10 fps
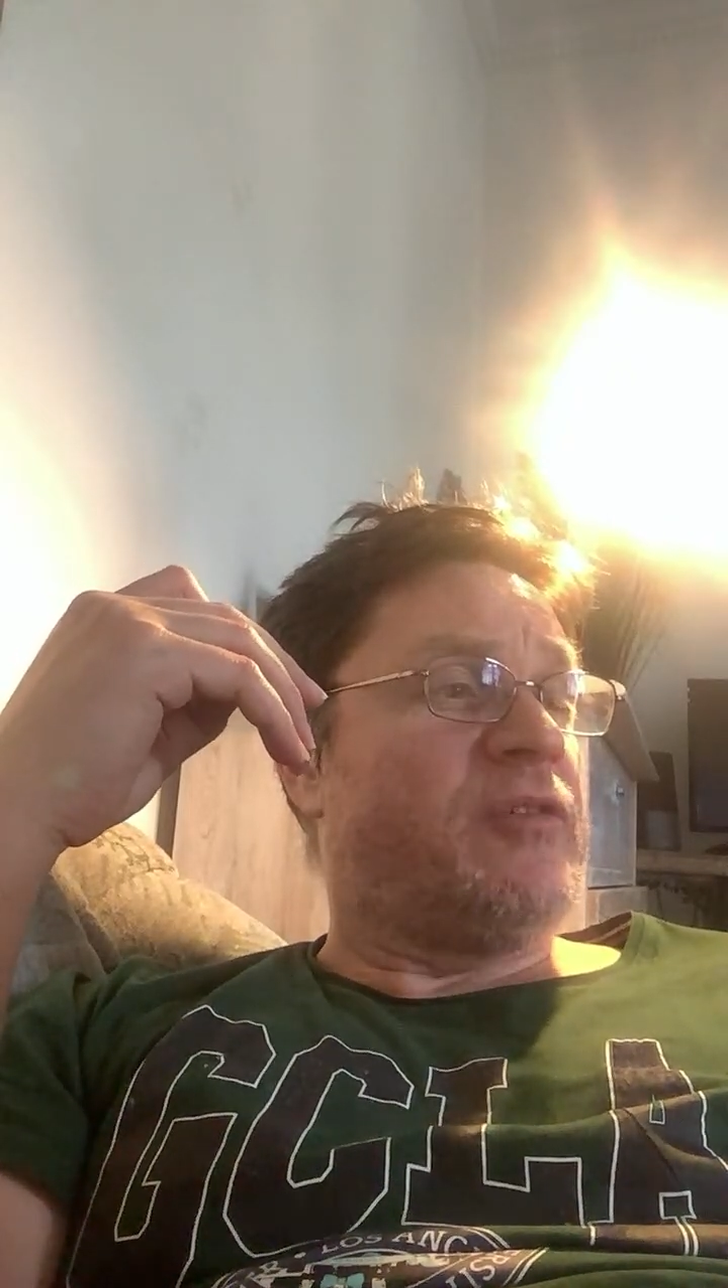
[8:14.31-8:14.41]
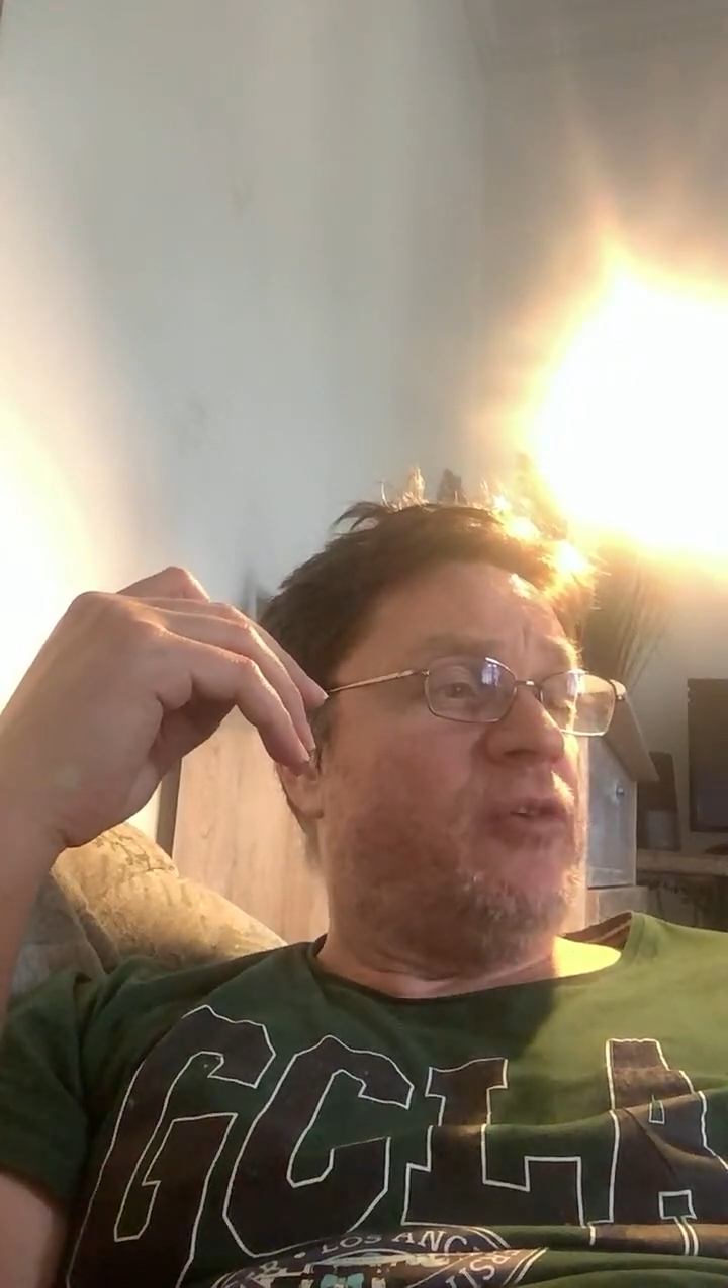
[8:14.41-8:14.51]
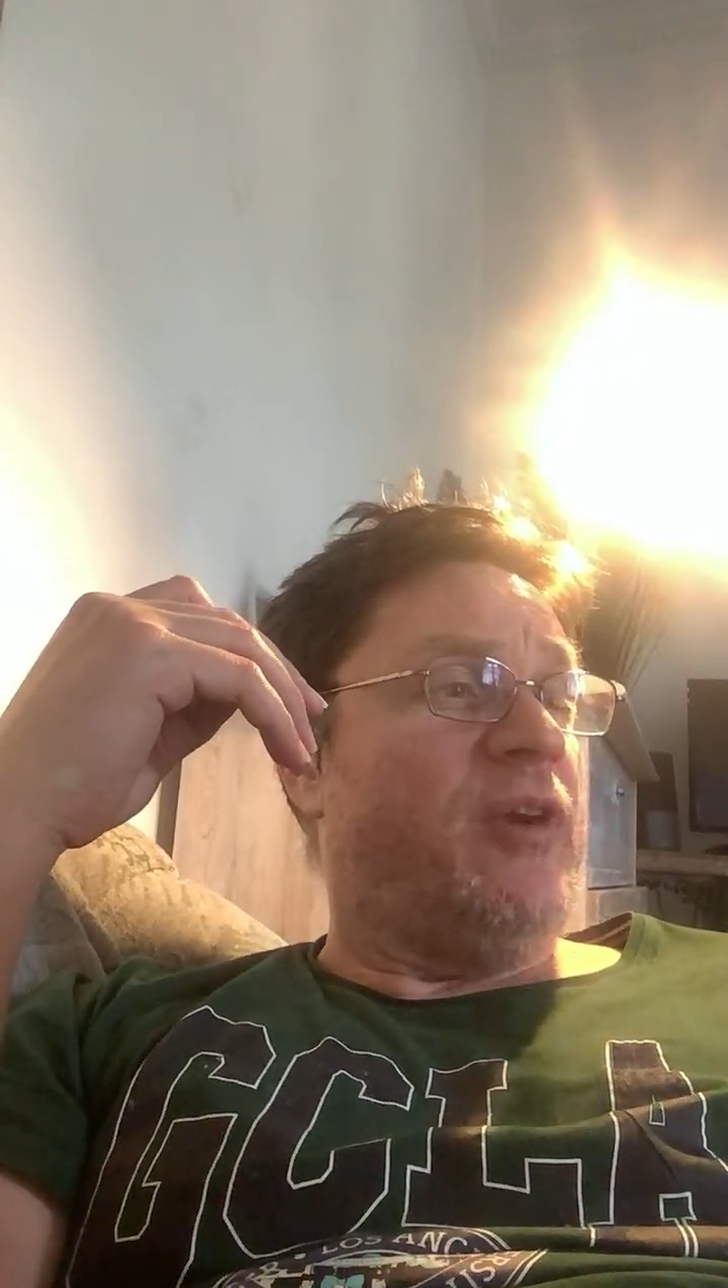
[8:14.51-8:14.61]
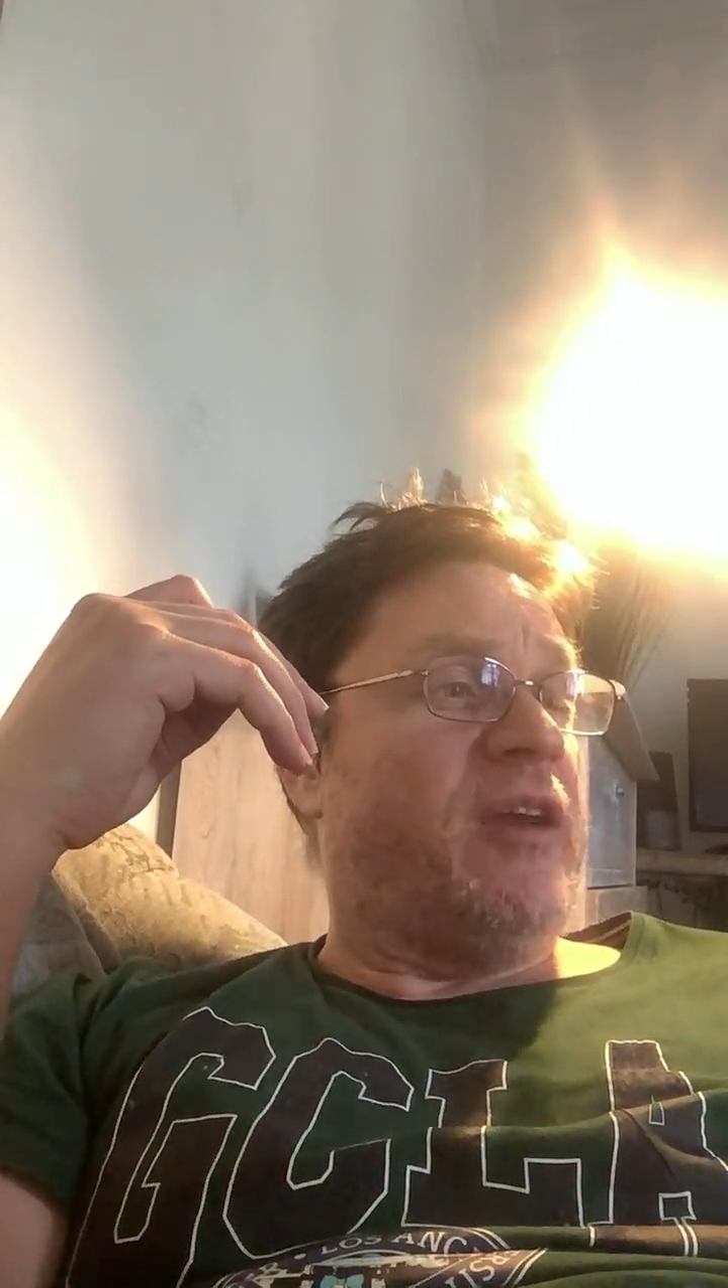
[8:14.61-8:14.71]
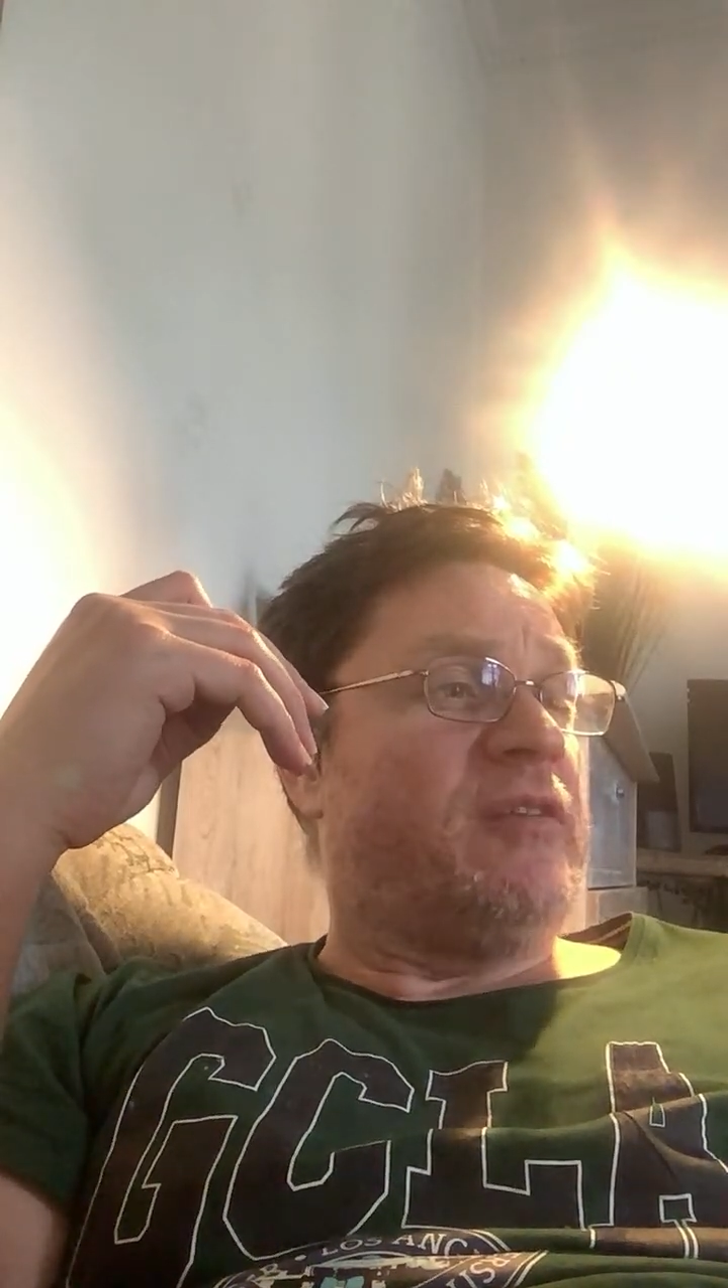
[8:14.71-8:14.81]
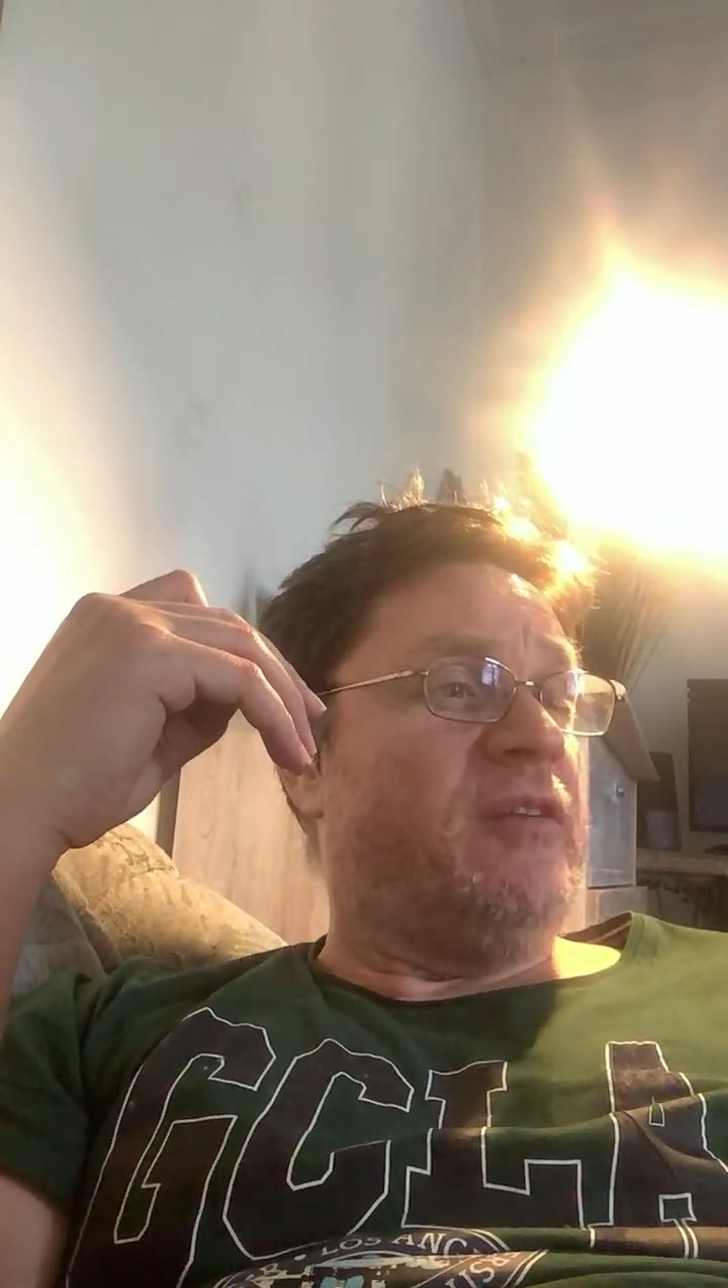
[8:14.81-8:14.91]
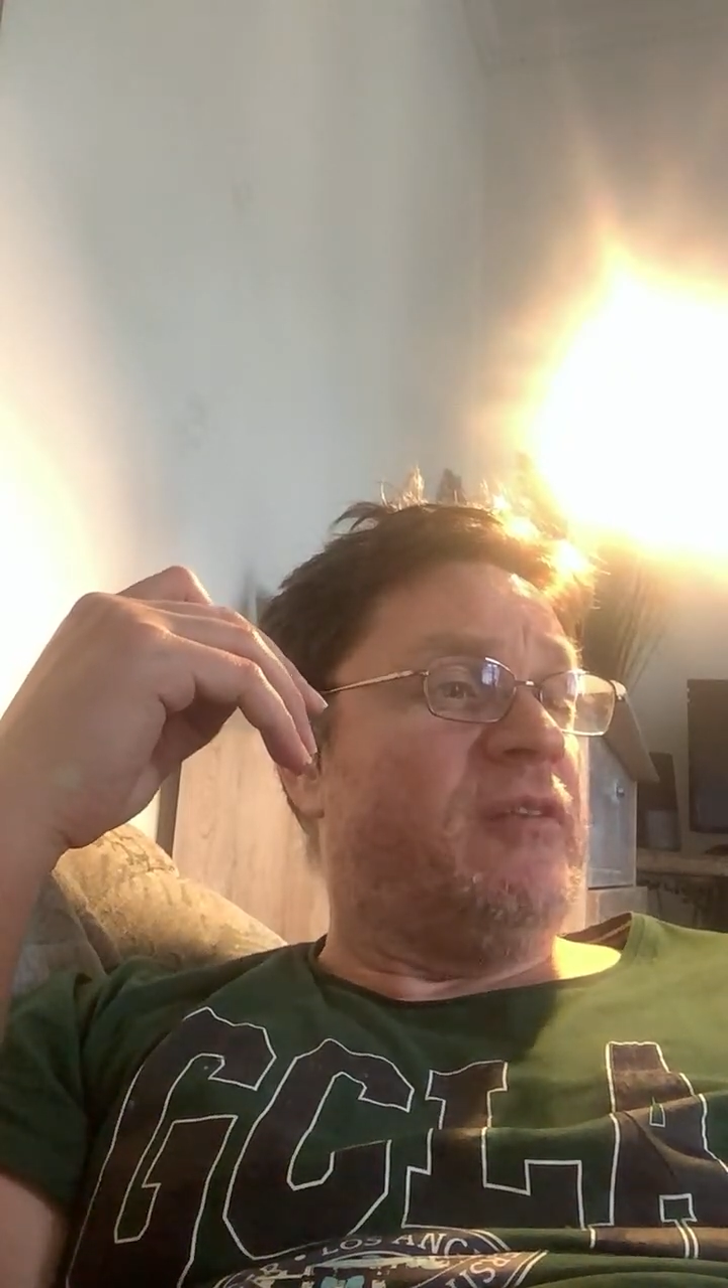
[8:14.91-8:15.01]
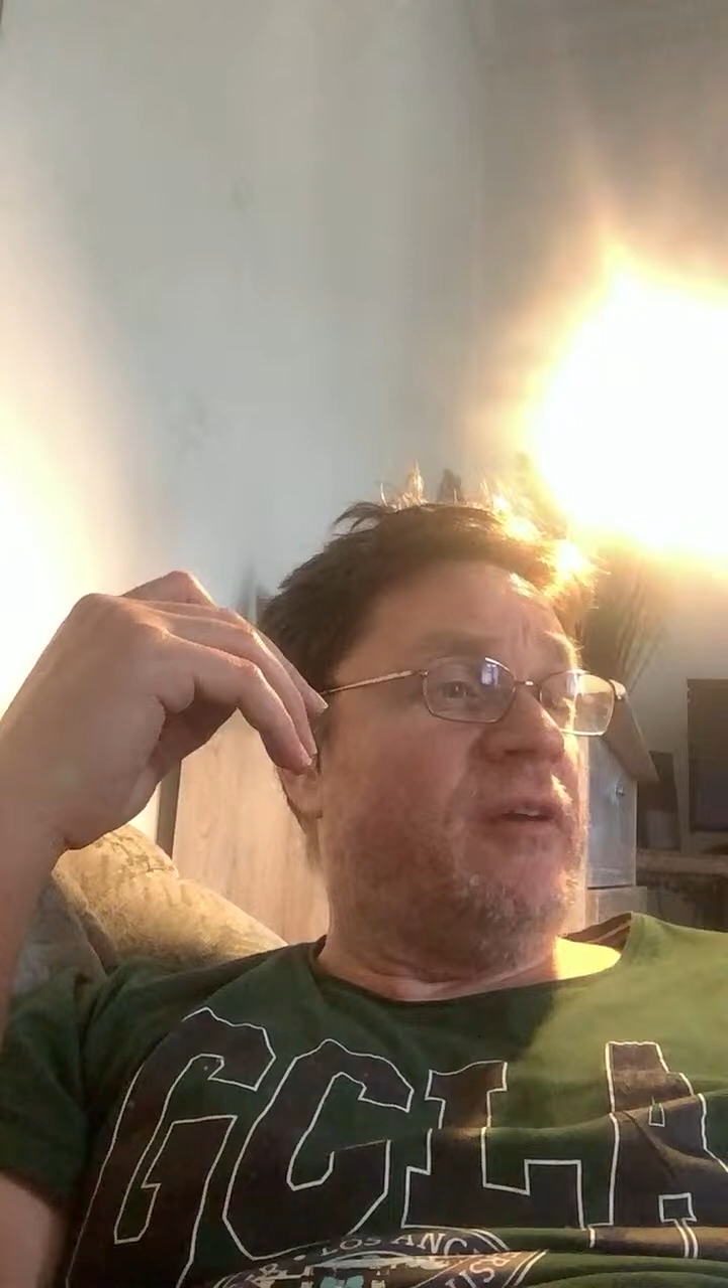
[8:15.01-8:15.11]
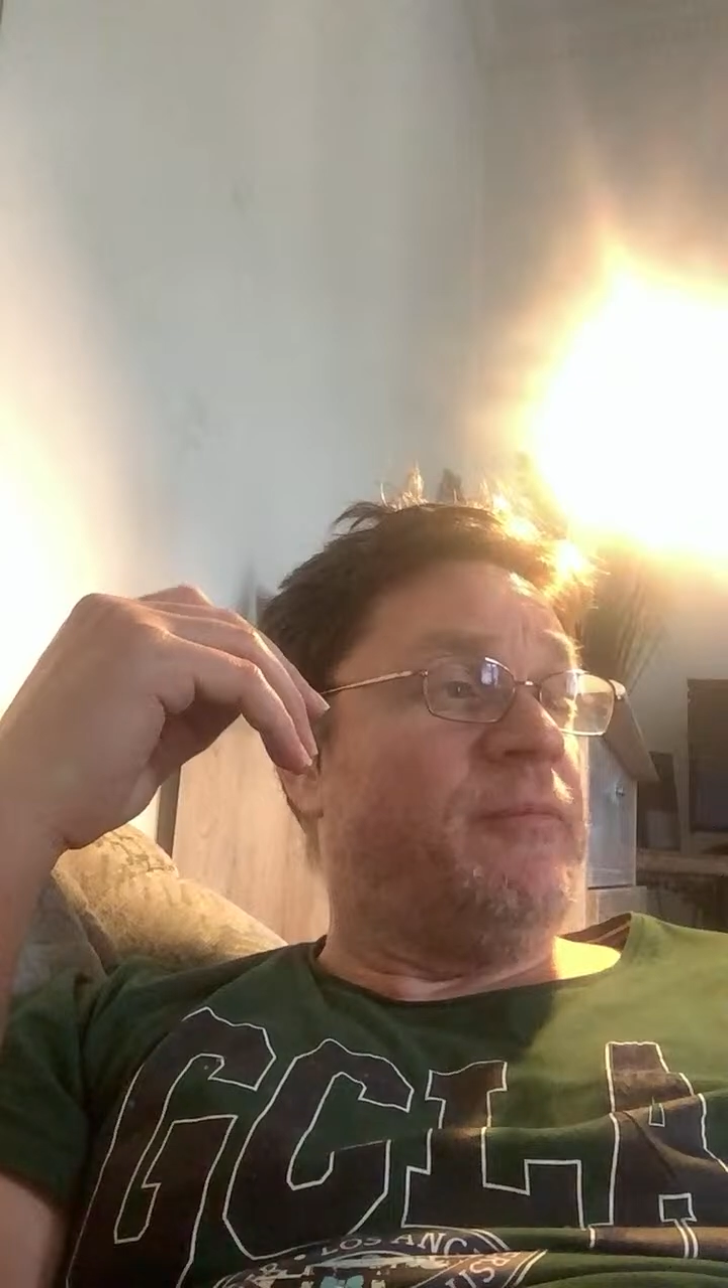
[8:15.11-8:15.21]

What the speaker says: correct at